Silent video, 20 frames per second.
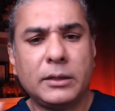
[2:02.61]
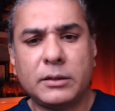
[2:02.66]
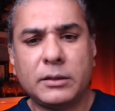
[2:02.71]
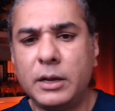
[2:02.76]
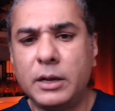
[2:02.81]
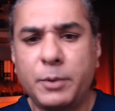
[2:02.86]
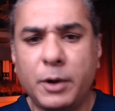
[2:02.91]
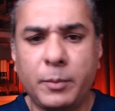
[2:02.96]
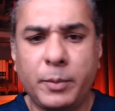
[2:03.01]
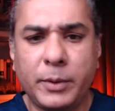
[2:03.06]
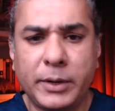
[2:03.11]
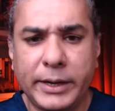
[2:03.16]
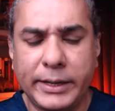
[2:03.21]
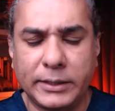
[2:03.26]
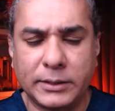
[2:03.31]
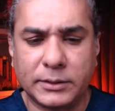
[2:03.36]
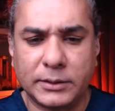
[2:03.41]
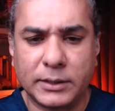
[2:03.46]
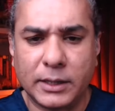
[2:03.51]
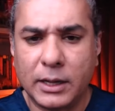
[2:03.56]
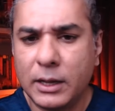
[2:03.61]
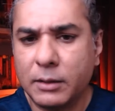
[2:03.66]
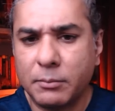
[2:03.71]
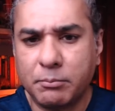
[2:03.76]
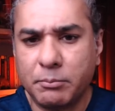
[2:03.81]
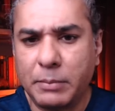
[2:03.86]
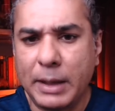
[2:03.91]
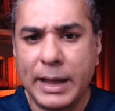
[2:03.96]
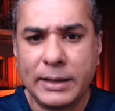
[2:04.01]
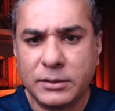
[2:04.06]
three properties:
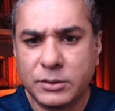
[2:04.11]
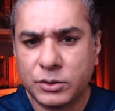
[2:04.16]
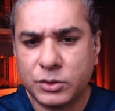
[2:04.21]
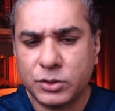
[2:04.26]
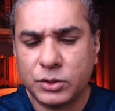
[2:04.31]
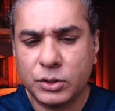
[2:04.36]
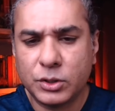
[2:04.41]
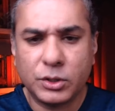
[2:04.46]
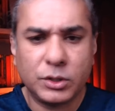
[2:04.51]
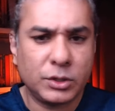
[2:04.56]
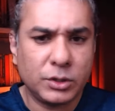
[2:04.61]
mass,